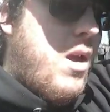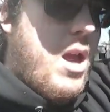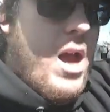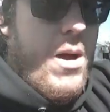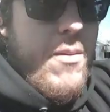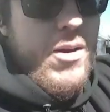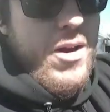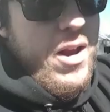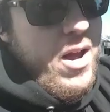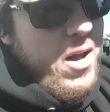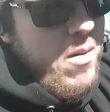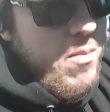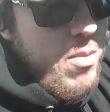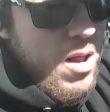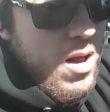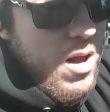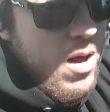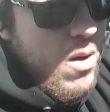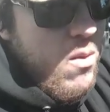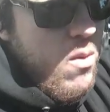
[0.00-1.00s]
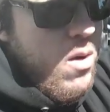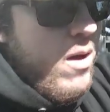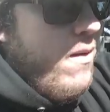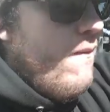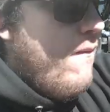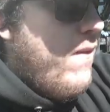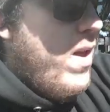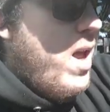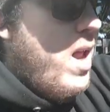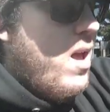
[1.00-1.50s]
comment down below
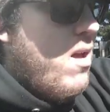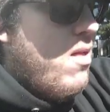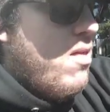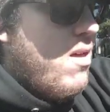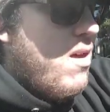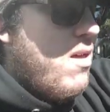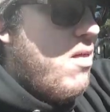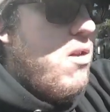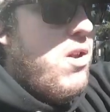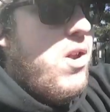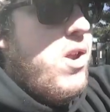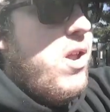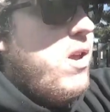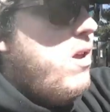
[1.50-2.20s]
what videos I should